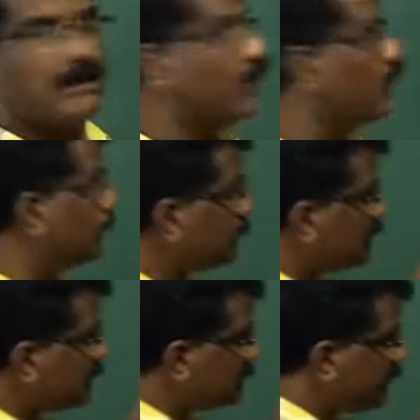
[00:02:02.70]
From
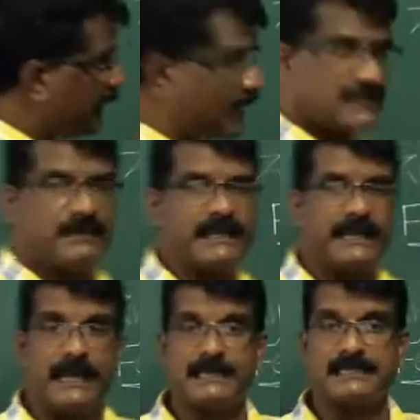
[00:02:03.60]
this reaction, we
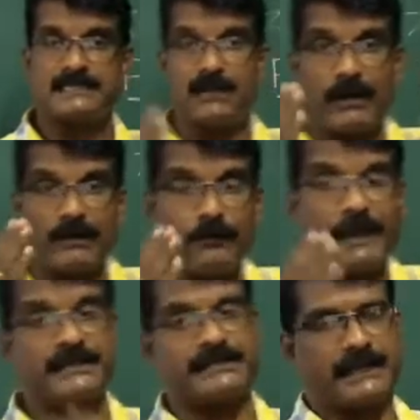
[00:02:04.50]
can understand one
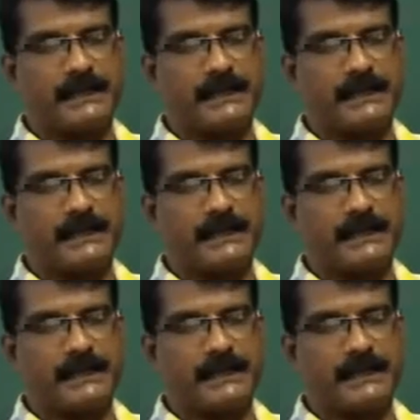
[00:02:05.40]
factor.